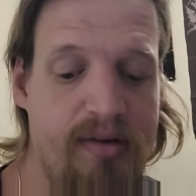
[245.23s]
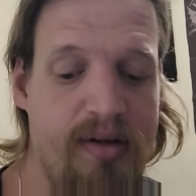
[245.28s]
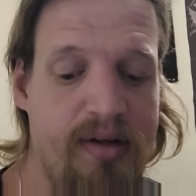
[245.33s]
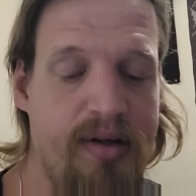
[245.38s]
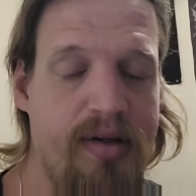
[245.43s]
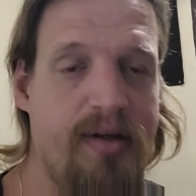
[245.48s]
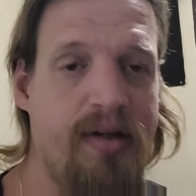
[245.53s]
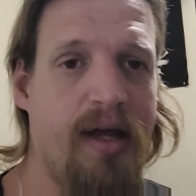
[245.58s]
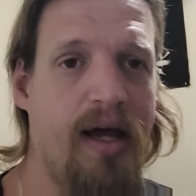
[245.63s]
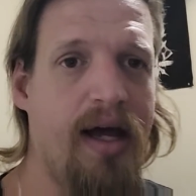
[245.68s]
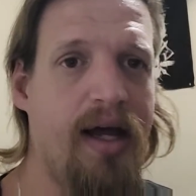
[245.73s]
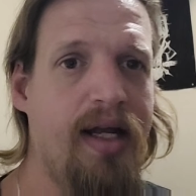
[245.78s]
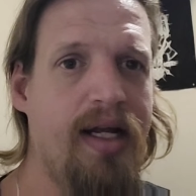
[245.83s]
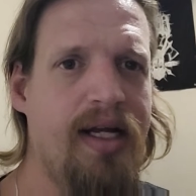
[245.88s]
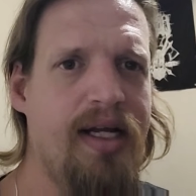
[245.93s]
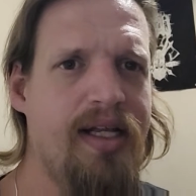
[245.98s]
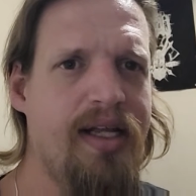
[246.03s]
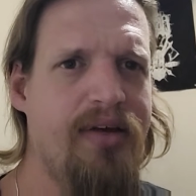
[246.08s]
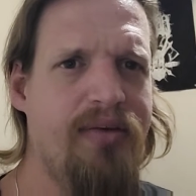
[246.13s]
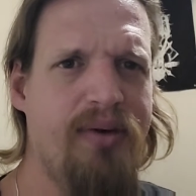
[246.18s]
And that
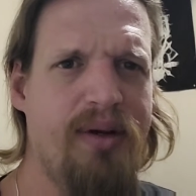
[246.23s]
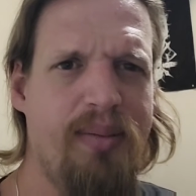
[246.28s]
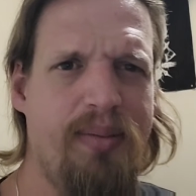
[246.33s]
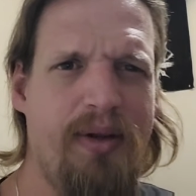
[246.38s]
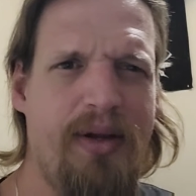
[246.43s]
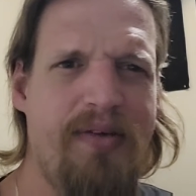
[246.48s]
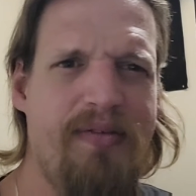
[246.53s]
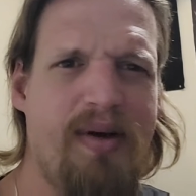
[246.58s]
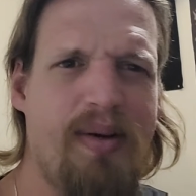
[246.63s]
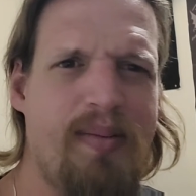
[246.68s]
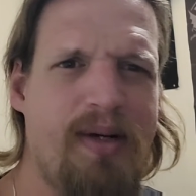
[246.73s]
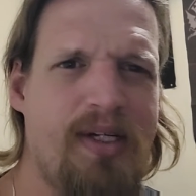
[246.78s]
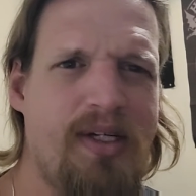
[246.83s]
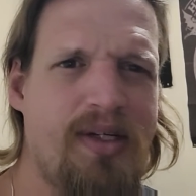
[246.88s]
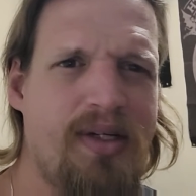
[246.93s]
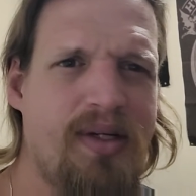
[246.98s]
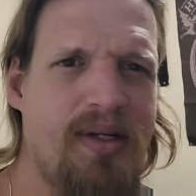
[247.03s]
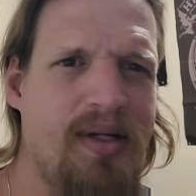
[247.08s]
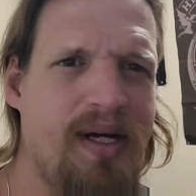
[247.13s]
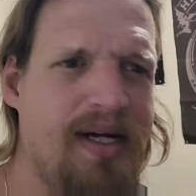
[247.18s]
they didn't really play very much
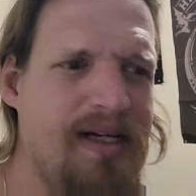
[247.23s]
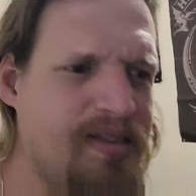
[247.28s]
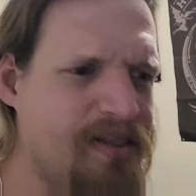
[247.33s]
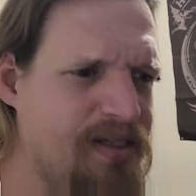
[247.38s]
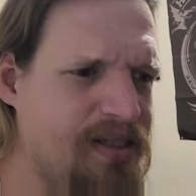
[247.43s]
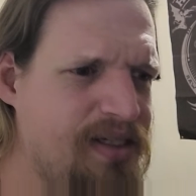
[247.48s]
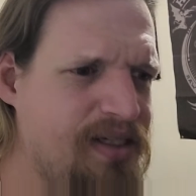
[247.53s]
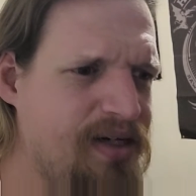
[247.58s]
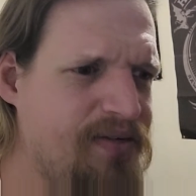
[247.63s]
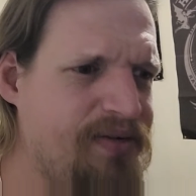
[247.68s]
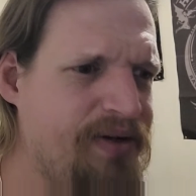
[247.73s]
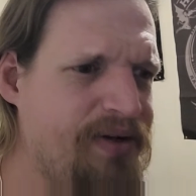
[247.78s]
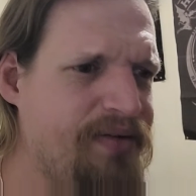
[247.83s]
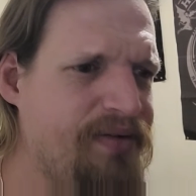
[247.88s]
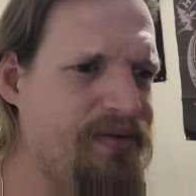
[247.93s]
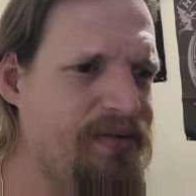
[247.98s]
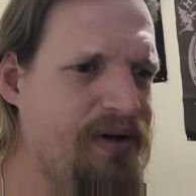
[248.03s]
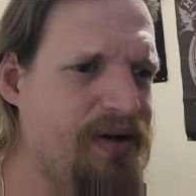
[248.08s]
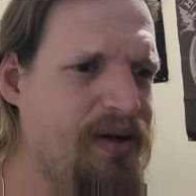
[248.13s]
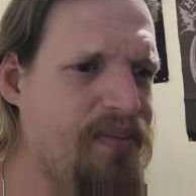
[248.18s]
of the classic stuff off
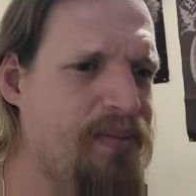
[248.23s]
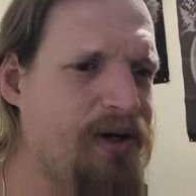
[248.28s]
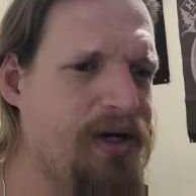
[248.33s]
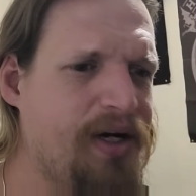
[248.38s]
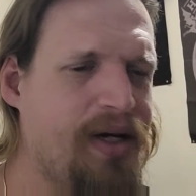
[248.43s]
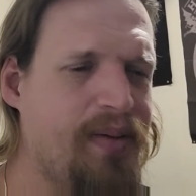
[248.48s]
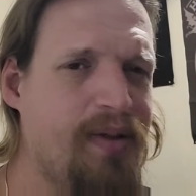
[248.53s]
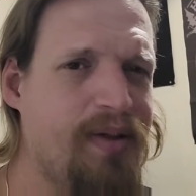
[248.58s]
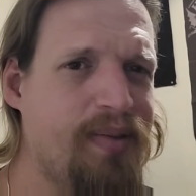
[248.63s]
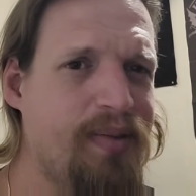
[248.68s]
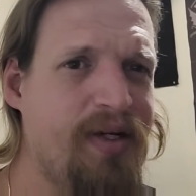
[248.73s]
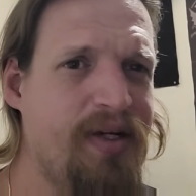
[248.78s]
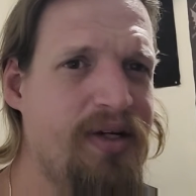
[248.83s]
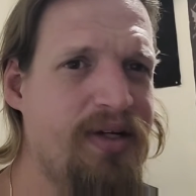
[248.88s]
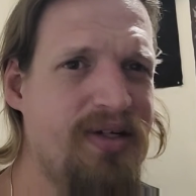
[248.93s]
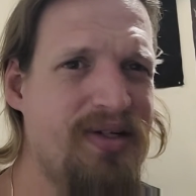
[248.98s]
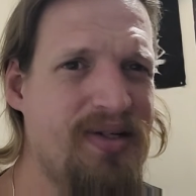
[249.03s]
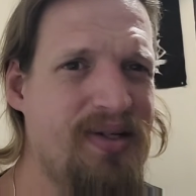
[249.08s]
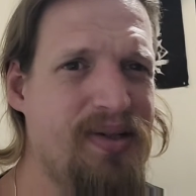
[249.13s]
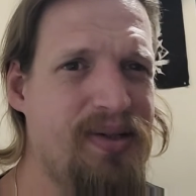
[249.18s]
of like America Must Be
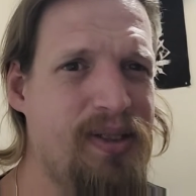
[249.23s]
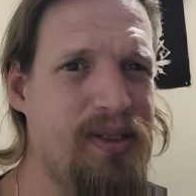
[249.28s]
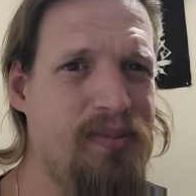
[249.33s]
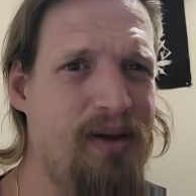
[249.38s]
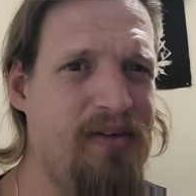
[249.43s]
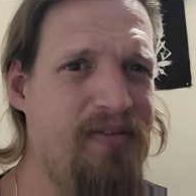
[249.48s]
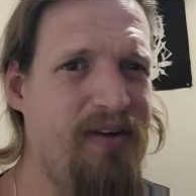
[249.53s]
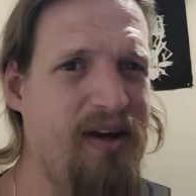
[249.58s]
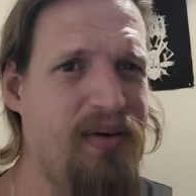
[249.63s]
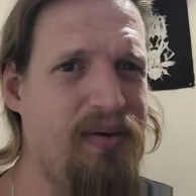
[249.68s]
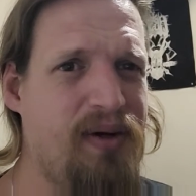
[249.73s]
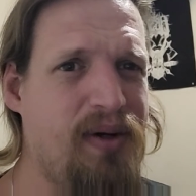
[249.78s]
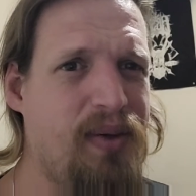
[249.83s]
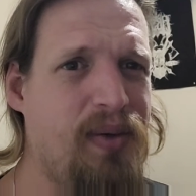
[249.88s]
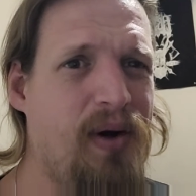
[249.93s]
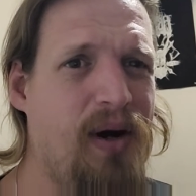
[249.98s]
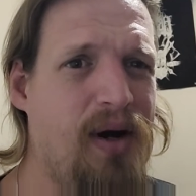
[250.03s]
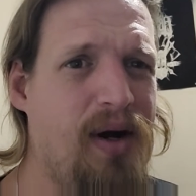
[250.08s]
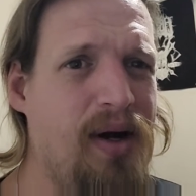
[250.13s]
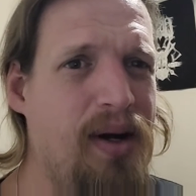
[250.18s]
Destroyed, which is my favorite
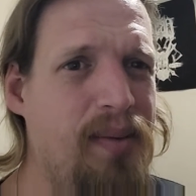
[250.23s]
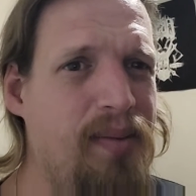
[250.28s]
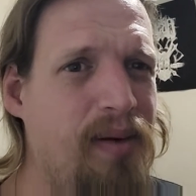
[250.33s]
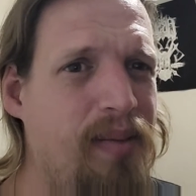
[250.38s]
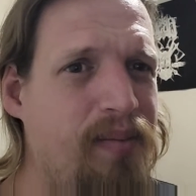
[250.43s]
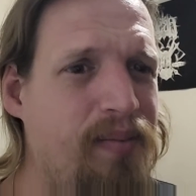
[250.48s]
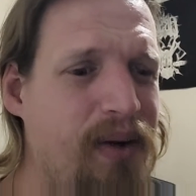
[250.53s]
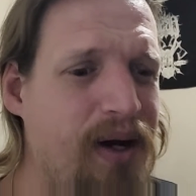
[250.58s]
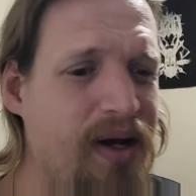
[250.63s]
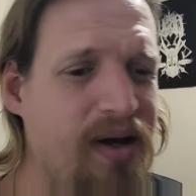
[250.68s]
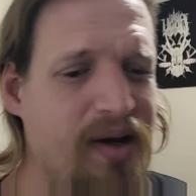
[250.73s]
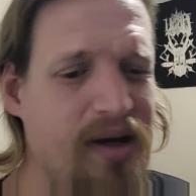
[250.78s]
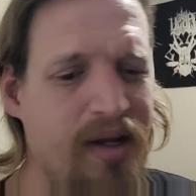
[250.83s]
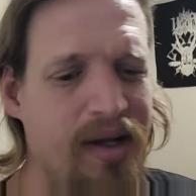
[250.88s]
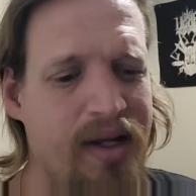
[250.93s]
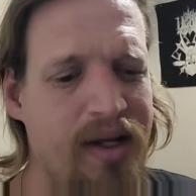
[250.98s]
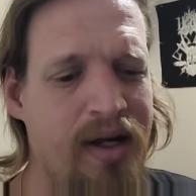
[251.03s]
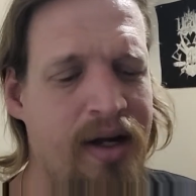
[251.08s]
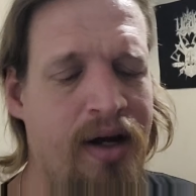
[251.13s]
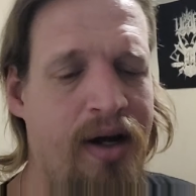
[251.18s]
Gwar album, but
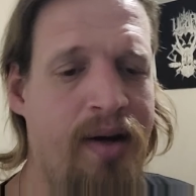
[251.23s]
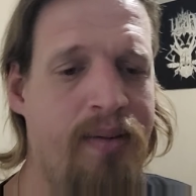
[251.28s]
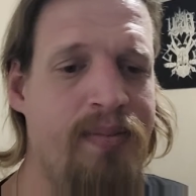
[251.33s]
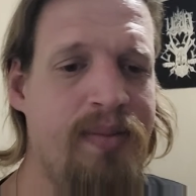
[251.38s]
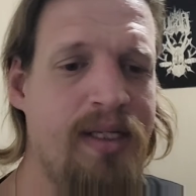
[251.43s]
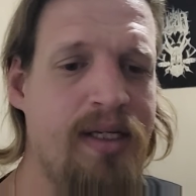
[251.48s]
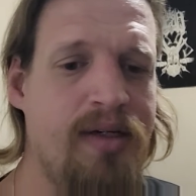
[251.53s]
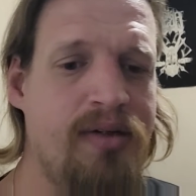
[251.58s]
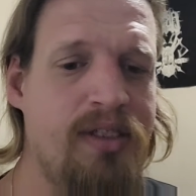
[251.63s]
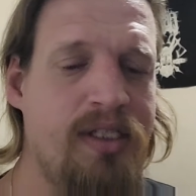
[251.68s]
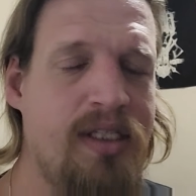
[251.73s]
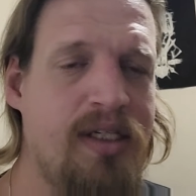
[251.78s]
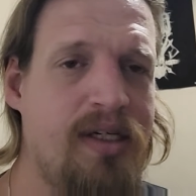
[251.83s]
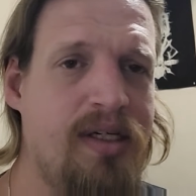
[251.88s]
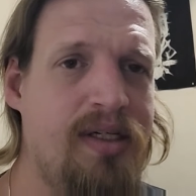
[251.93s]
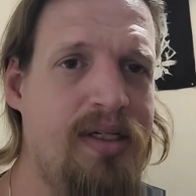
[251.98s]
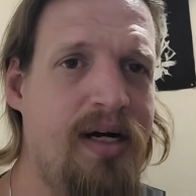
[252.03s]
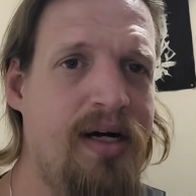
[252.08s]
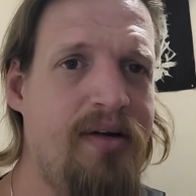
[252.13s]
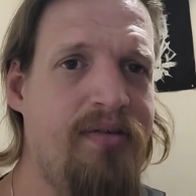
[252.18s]
um, it was still
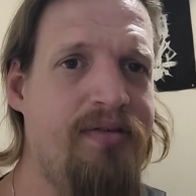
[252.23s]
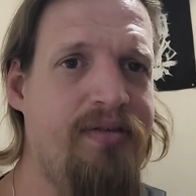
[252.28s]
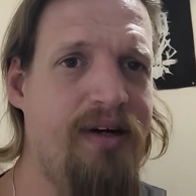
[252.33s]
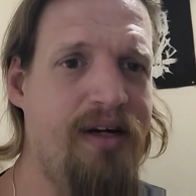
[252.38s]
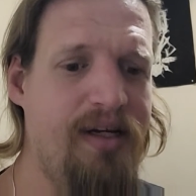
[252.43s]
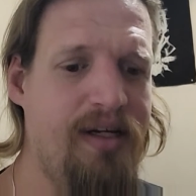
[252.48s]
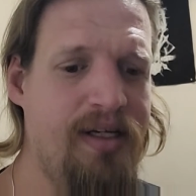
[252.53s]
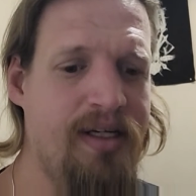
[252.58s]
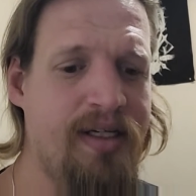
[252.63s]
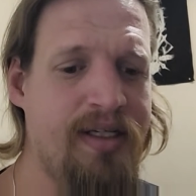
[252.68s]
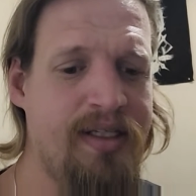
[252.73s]
a lot of fun.